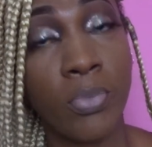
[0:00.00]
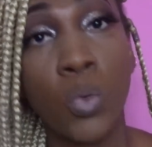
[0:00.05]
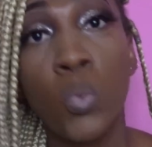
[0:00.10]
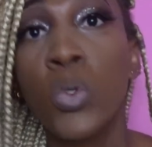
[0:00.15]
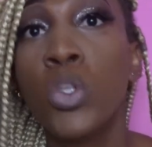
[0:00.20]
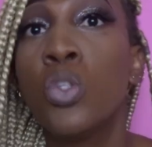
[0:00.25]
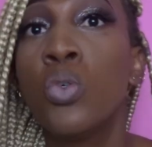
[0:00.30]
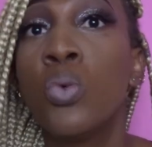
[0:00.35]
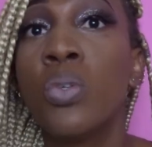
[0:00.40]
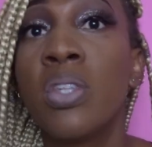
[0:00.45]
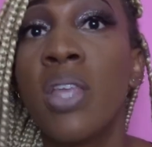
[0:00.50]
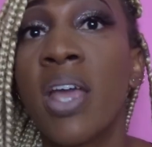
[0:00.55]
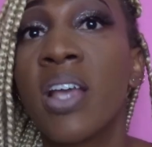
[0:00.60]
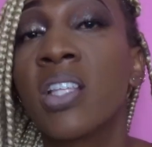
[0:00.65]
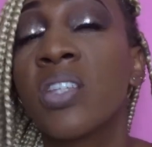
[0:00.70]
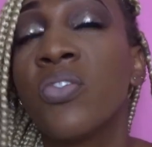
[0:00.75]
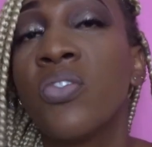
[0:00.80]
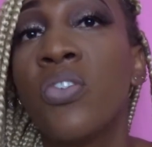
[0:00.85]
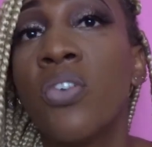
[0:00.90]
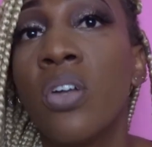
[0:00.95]
We don't
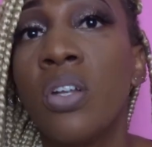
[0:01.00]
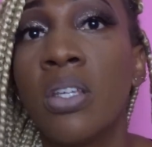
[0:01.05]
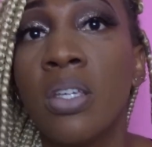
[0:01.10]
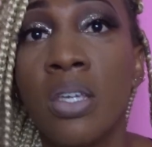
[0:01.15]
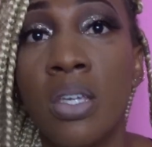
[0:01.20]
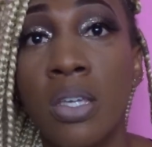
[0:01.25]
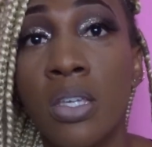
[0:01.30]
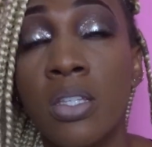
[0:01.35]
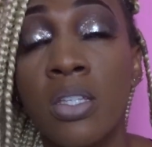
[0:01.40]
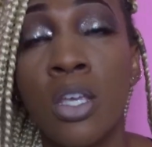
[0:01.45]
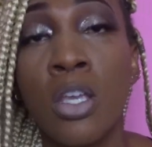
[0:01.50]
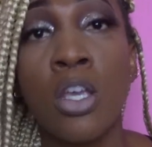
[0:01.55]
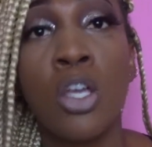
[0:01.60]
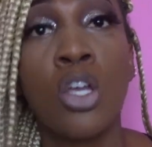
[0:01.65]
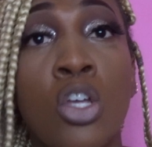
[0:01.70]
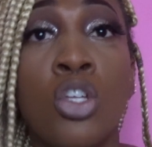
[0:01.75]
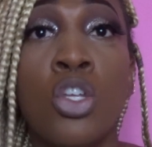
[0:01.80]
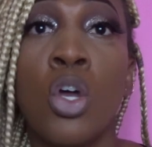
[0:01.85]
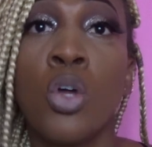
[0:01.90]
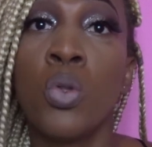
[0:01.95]
exfoliate.
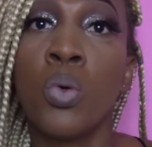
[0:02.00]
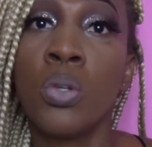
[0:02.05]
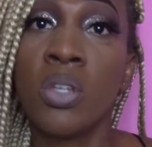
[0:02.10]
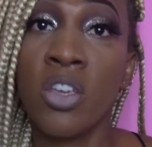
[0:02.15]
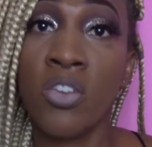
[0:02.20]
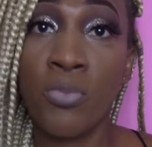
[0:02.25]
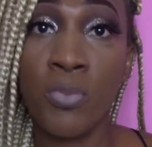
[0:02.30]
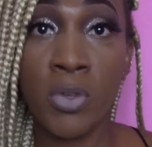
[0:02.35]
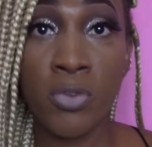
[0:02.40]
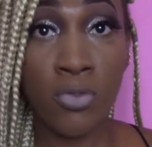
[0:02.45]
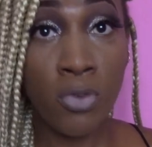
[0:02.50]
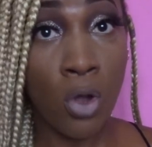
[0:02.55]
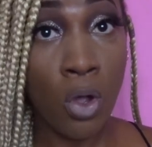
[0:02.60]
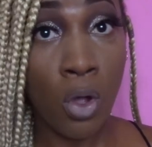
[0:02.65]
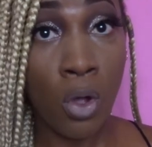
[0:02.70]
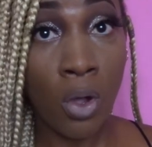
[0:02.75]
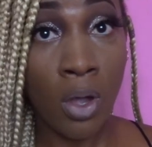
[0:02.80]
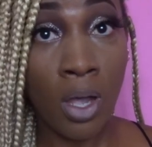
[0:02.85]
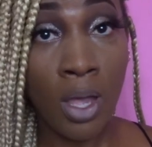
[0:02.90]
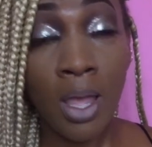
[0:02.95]
Now don't get me
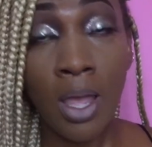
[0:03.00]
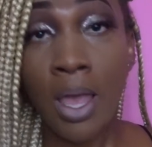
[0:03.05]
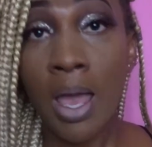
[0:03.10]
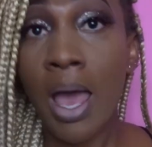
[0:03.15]
wrong,